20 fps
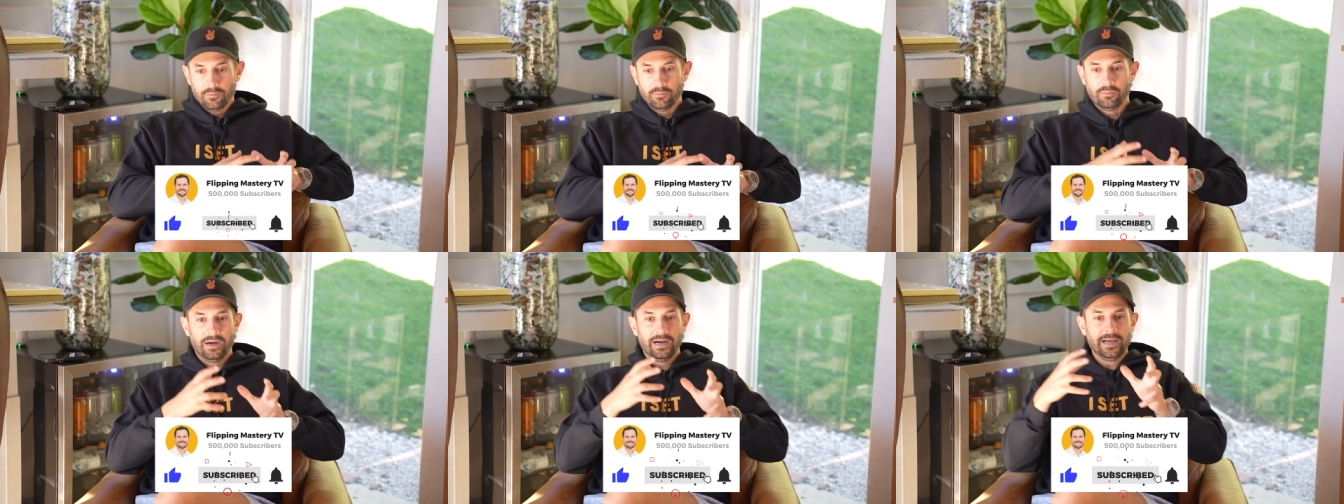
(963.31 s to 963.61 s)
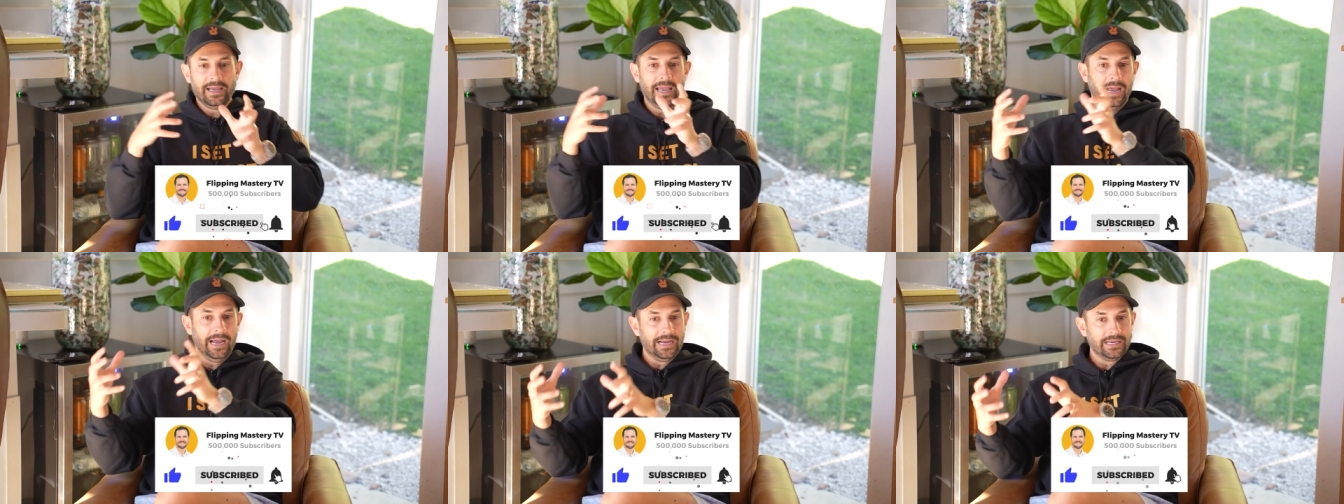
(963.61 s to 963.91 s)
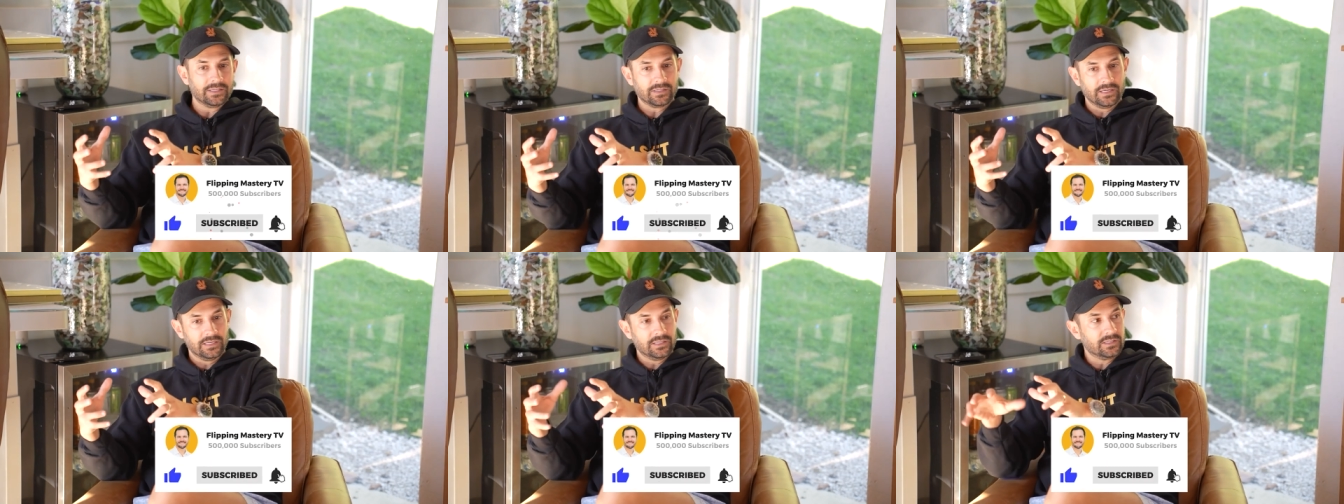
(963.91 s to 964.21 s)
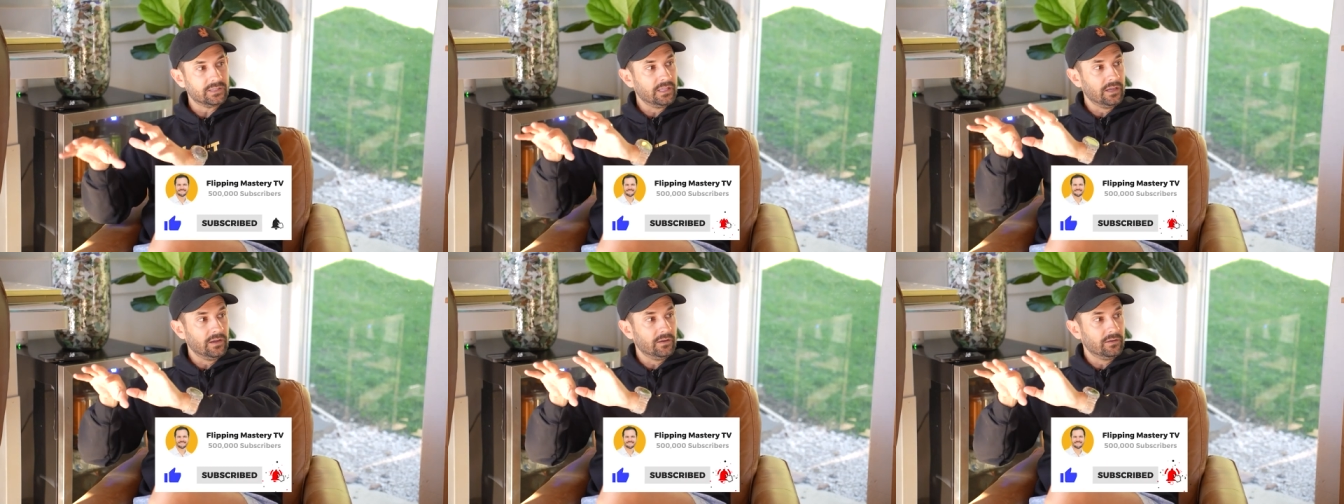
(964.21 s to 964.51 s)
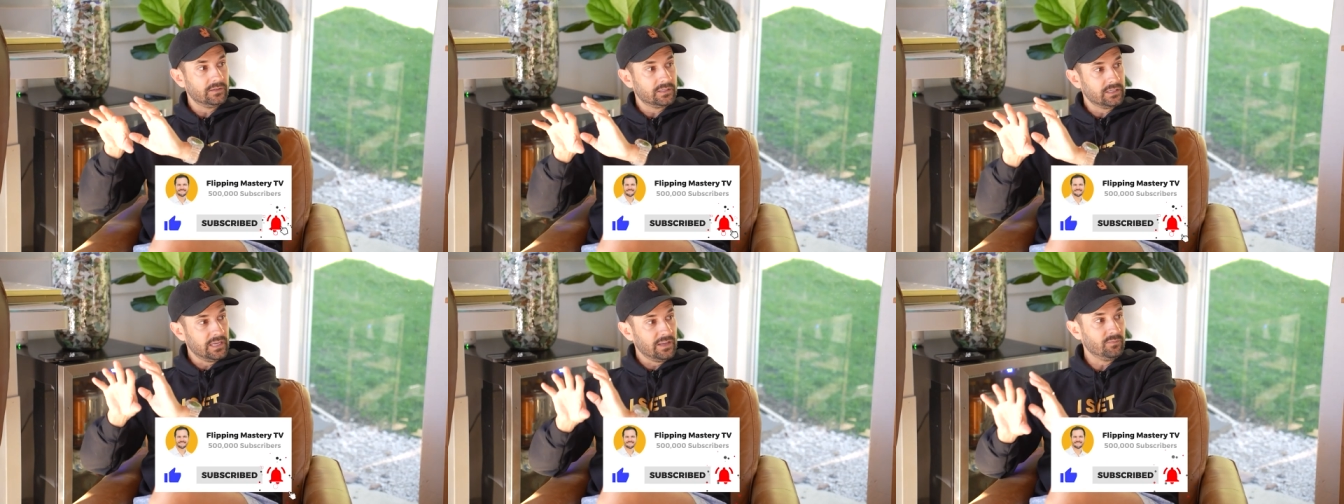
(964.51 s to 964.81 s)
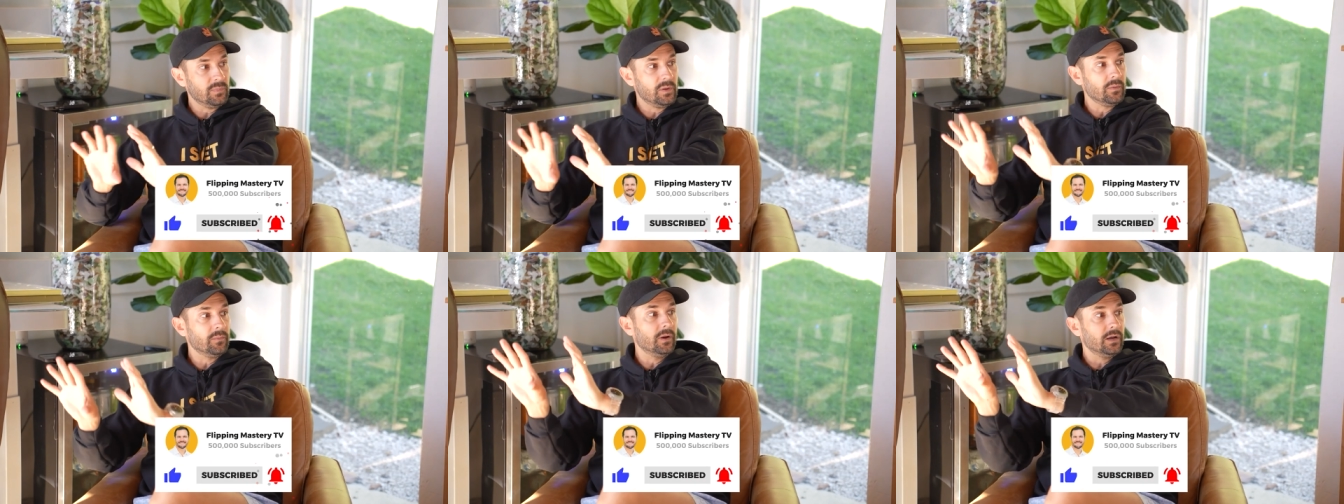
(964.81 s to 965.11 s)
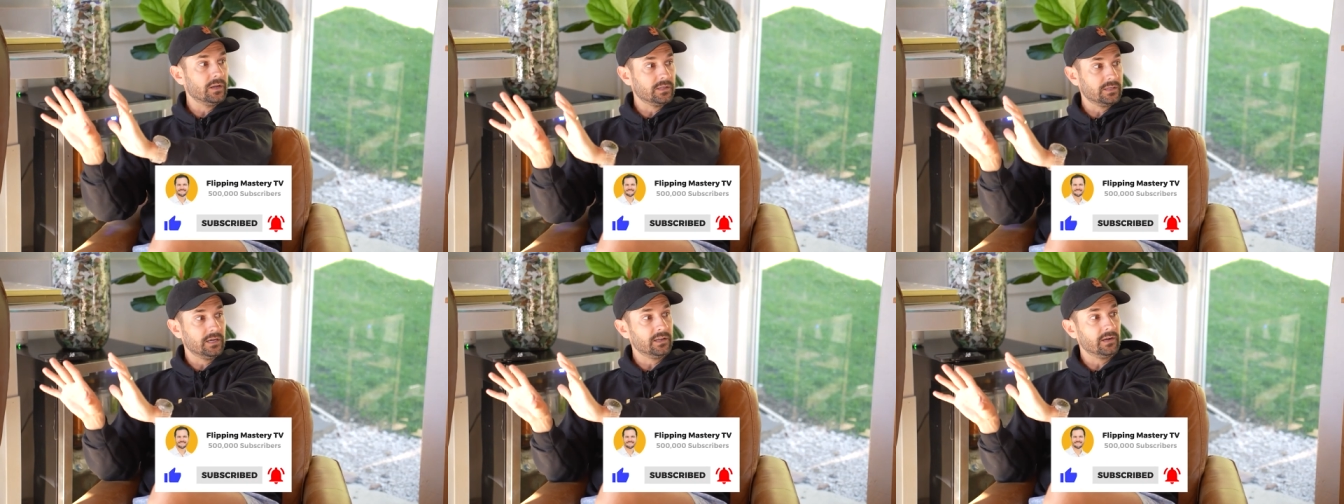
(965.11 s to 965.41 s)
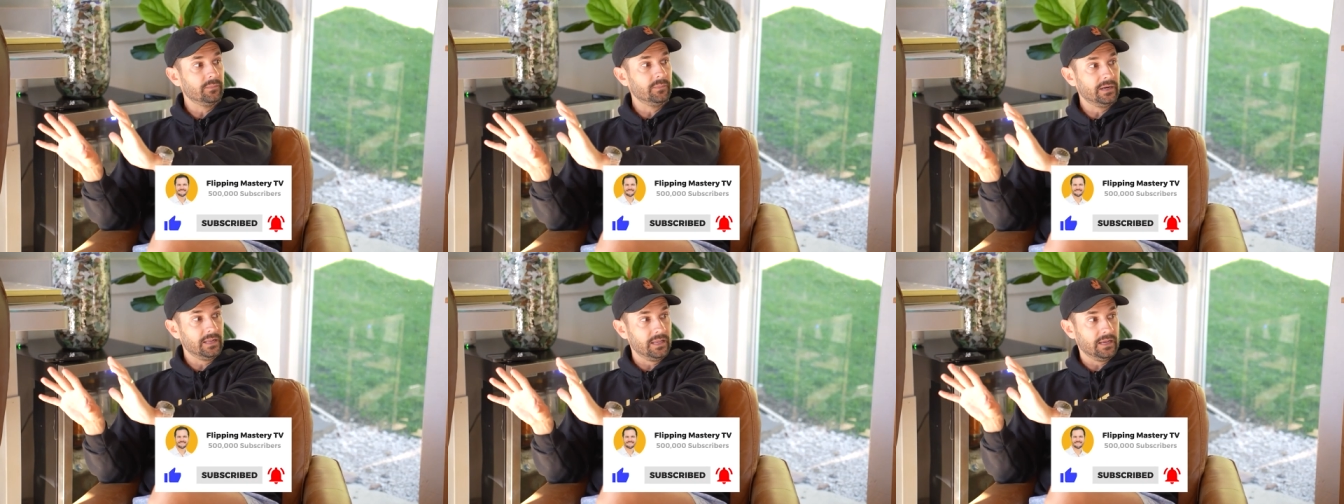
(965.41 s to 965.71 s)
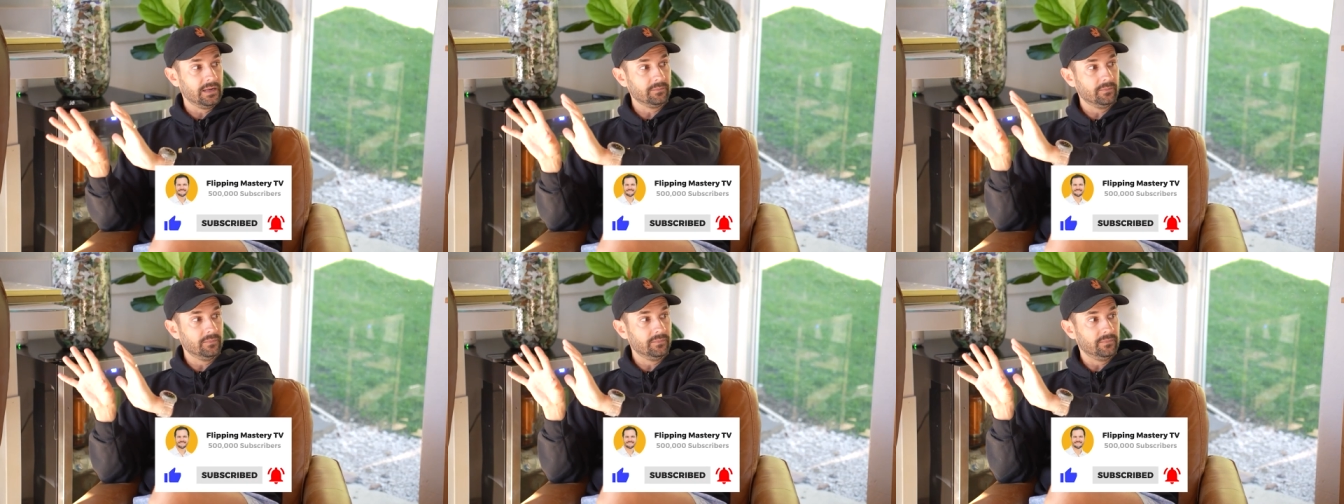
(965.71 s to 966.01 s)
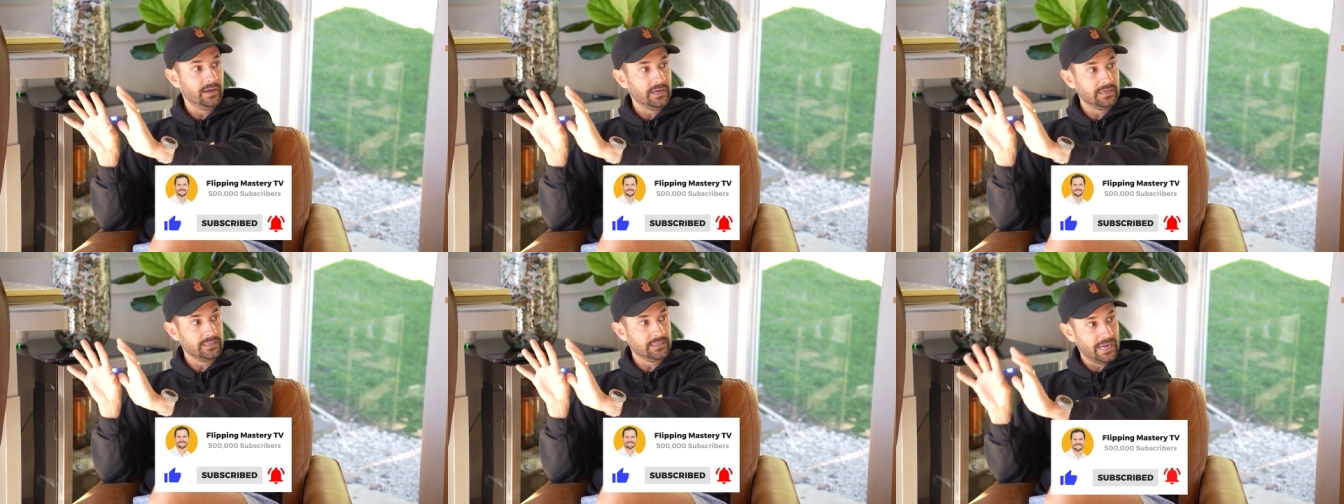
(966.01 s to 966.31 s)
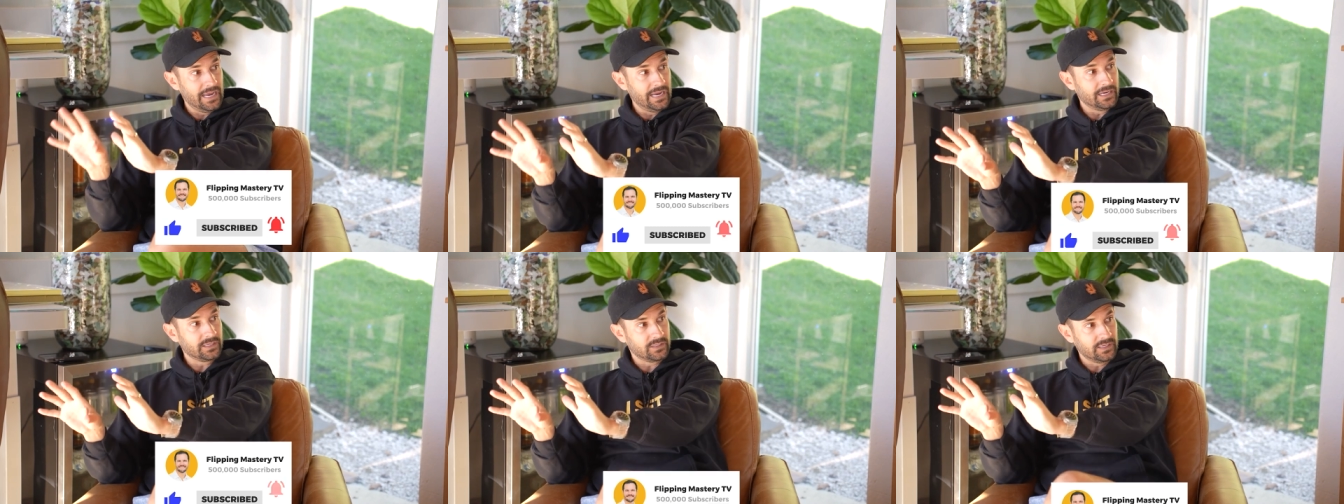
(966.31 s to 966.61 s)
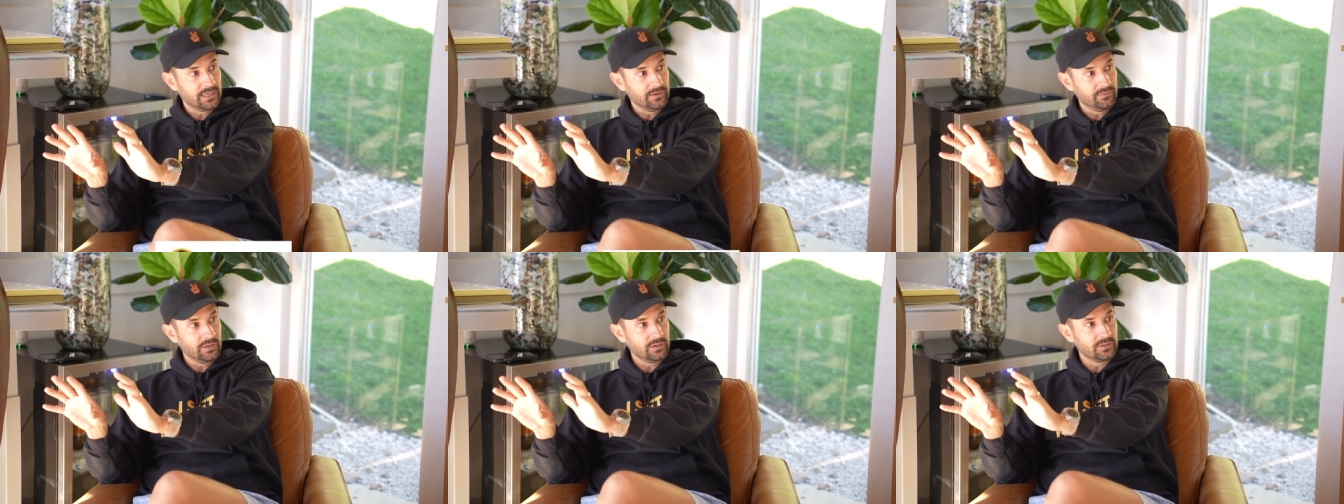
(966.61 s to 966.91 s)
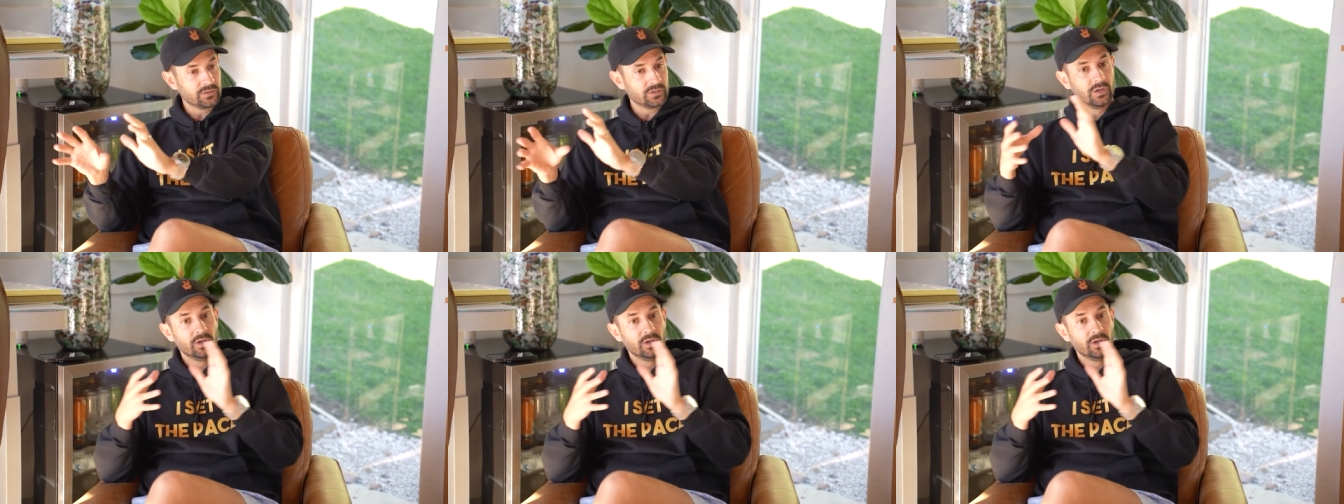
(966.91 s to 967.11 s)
buy assets that save me a ton of money on my tax savings.